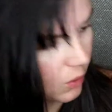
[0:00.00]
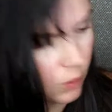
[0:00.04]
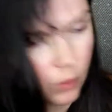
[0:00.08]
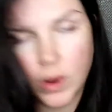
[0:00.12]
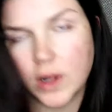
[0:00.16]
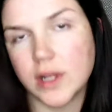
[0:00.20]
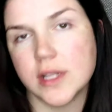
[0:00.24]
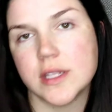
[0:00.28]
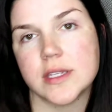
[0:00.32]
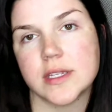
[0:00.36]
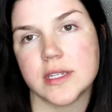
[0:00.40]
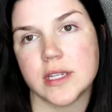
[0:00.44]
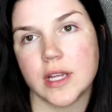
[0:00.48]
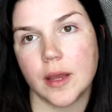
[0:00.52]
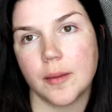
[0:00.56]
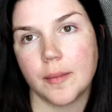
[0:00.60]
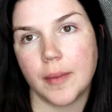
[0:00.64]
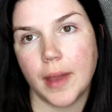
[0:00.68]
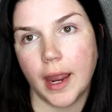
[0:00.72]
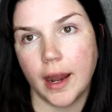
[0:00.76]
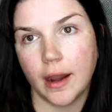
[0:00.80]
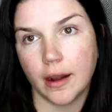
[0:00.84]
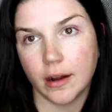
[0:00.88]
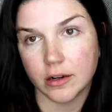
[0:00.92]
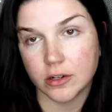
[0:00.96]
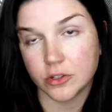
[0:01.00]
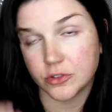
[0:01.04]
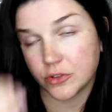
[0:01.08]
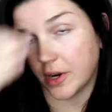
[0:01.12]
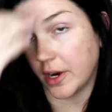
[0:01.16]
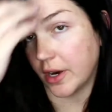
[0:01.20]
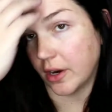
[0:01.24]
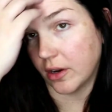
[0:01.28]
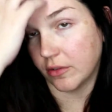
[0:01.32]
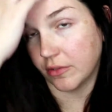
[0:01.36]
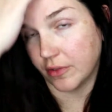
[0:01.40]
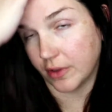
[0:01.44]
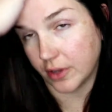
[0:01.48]
one step hair
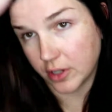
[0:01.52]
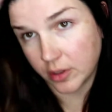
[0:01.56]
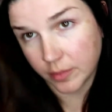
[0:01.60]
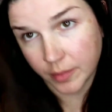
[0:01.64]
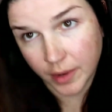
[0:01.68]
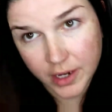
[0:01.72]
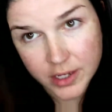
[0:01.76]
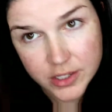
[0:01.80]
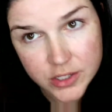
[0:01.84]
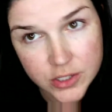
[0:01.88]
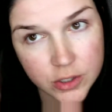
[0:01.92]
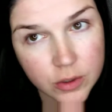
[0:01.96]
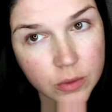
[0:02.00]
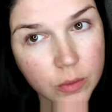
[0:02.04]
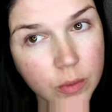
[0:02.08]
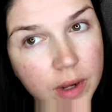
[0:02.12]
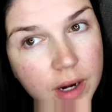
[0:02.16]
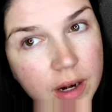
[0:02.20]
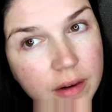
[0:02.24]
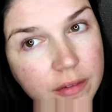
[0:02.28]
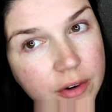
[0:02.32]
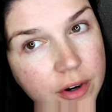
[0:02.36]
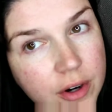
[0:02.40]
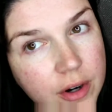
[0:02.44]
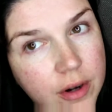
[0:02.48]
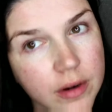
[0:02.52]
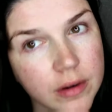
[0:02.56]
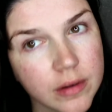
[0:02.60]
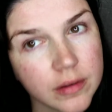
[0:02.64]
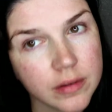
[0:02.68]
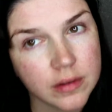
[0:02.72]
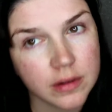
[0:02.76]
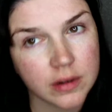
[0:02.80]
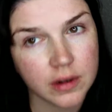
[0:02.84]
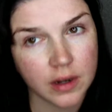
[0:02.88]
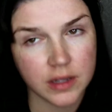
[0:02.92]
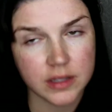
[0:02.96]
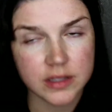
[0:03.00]
dryer volumizer, whatever
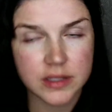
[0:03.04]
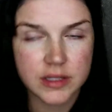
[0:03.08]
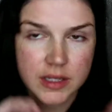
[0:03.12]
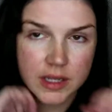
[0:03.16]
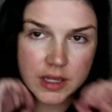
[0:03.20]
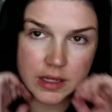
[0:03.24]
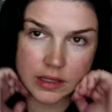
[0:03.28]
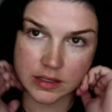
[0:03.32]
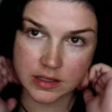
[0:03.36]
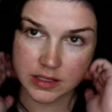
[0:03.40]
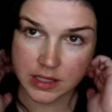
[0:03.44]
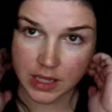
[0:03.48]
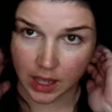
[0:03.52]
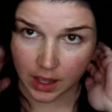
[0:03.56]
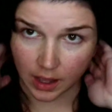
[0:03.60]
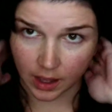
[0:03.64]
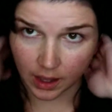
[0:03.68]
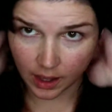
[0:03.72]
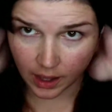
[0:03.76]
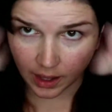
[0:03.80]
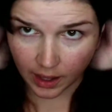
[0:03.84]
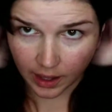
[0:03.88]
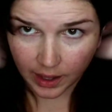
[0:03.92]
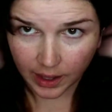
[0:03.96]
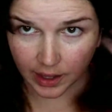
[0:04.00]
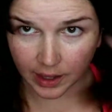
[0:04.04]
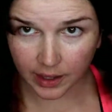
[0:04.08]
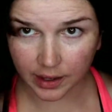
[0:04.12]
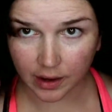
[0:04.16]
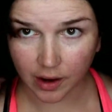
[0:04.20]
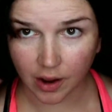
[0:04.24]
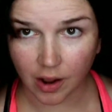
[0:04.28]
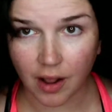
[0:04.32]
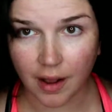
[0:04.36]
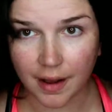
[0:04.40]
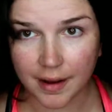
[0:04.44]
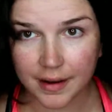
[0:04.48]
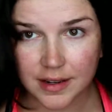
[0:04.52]
nonsense.
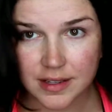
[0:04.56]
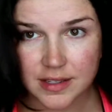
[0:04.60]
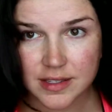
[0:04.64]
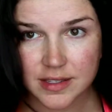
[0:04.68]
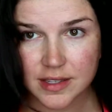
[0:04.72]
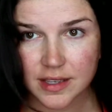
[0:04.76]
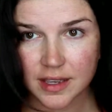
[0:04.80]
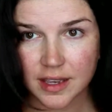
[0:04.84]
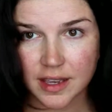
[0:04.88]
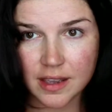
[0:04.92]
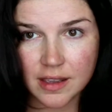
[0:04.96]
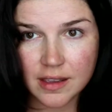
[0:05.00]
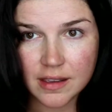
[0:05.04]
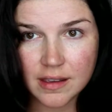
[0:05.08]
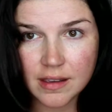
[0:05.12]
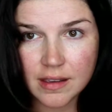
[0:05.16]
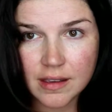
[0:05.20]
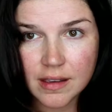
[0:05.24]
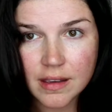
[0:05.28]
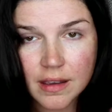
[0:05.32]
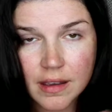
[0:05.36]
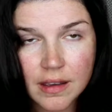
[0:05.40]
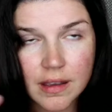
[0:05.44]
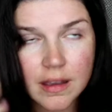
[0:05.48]
And honestly,